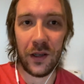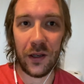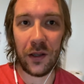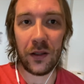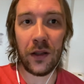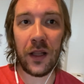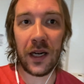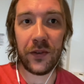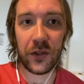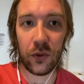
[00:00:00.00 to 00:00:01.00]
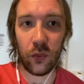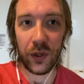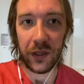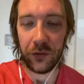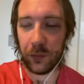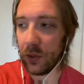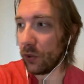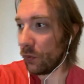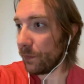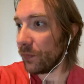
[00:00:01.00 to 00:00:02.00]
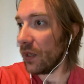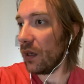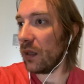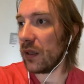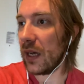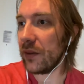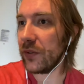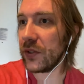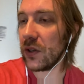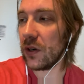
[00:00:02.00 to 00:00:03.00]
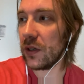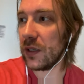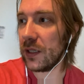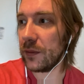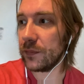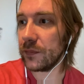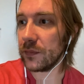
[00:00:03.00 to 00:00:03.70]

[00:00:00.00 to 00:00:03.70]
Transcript: a, lot of us are working from home a lot of us are um,